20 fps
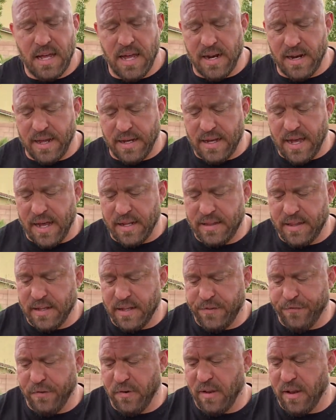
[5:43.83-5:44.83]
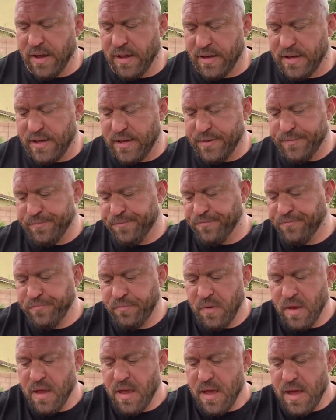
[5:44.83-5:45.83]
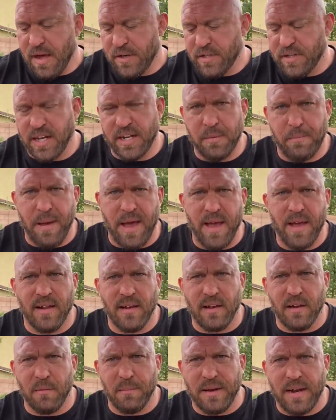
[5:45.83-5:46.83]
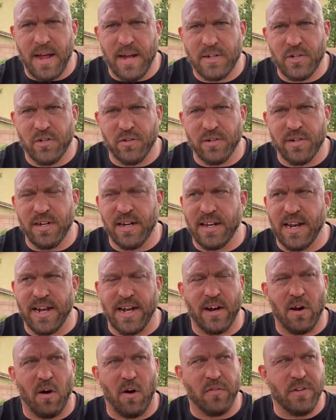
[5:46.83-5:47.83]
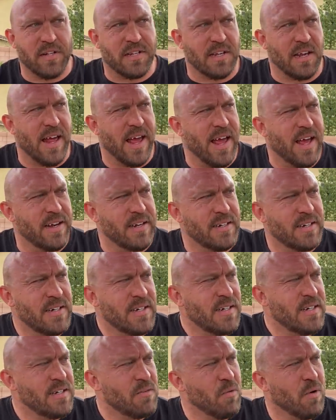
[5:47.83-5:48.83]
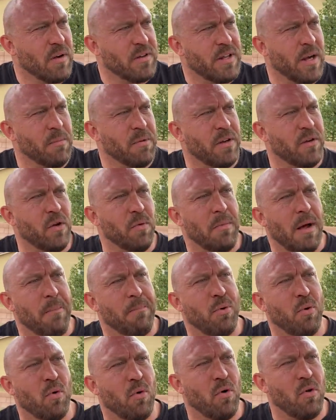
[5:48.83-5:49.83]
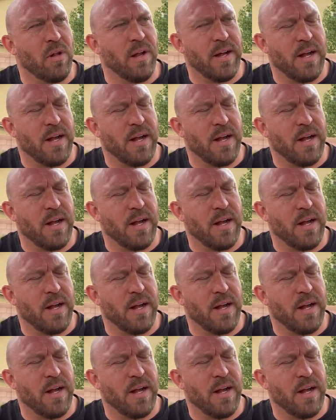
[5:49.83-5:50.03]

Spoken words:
And I got this for like, I just had to pay a little bit extra, and I got all this land where I was able to do my pool.